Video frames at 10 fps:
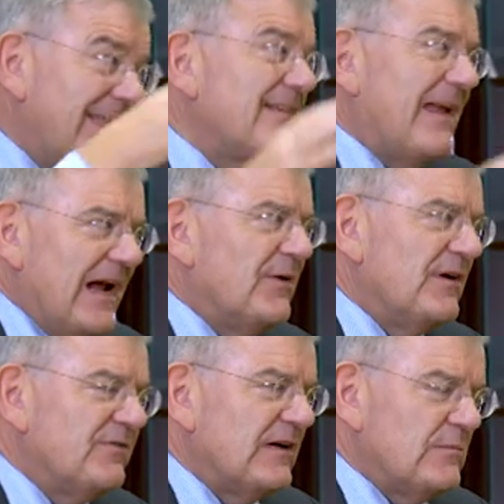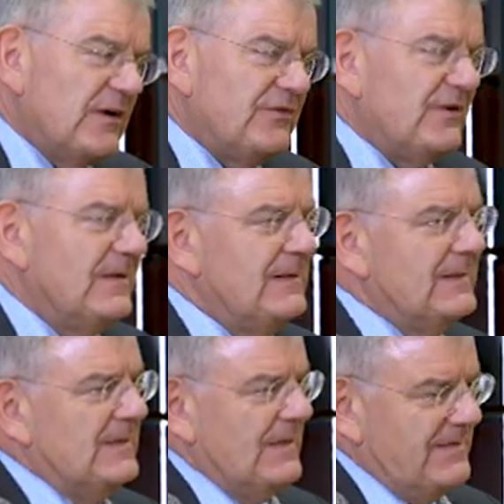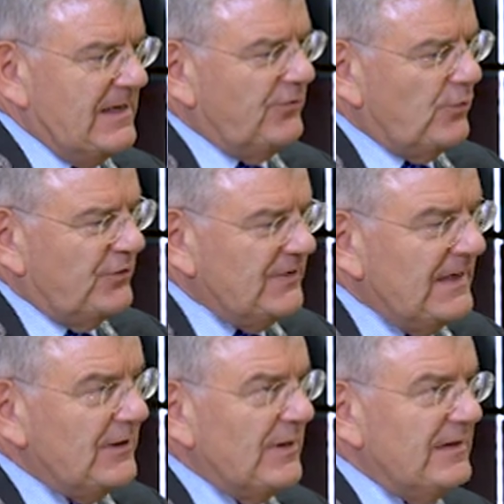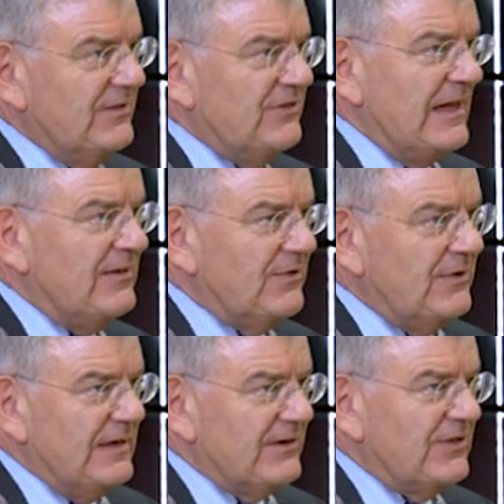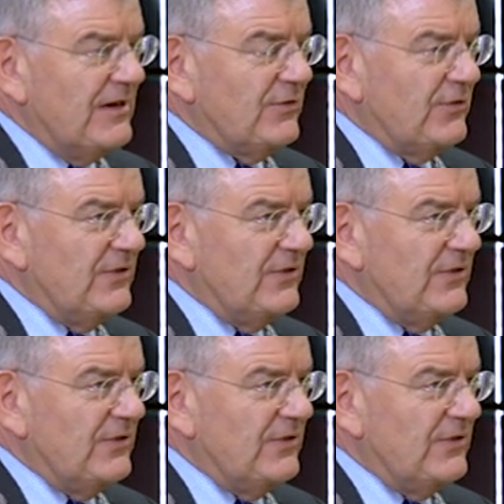that area very much. Then of course here in the center, near Central